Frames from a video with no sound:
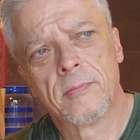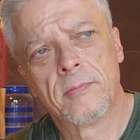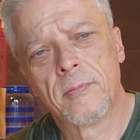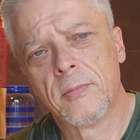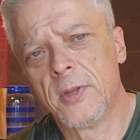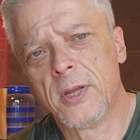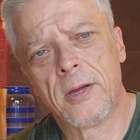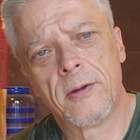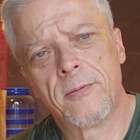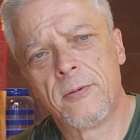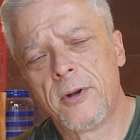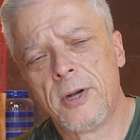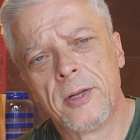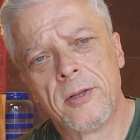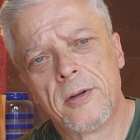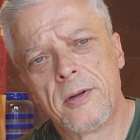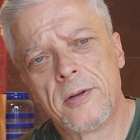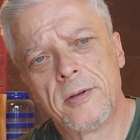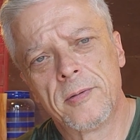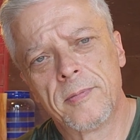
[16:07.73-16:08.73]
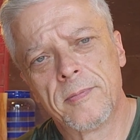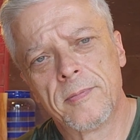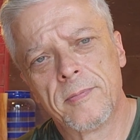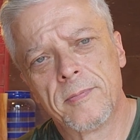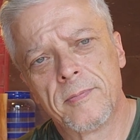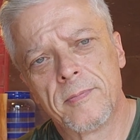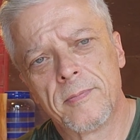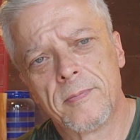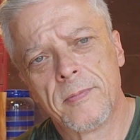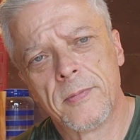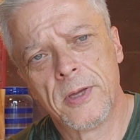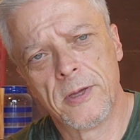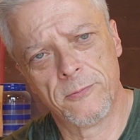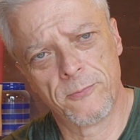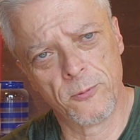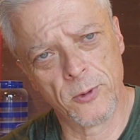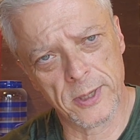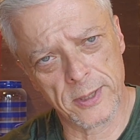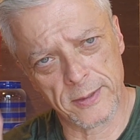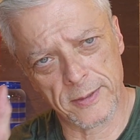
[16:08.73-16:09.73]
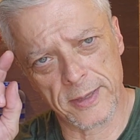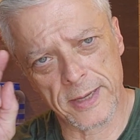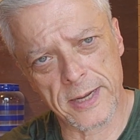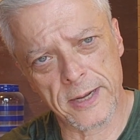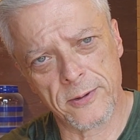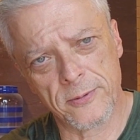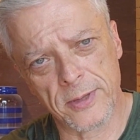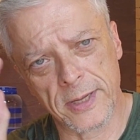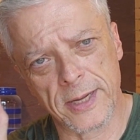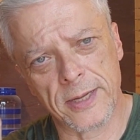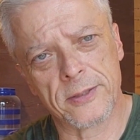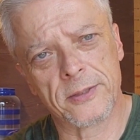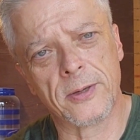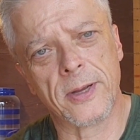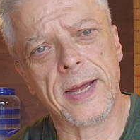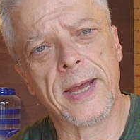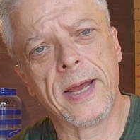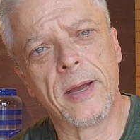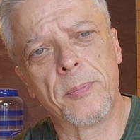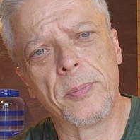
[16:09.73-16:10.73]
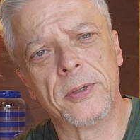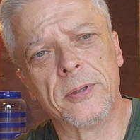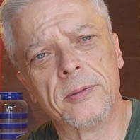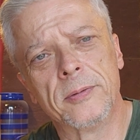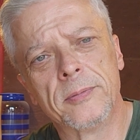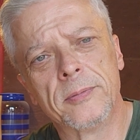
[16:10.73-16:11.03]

Not very long, if we allow that to happen.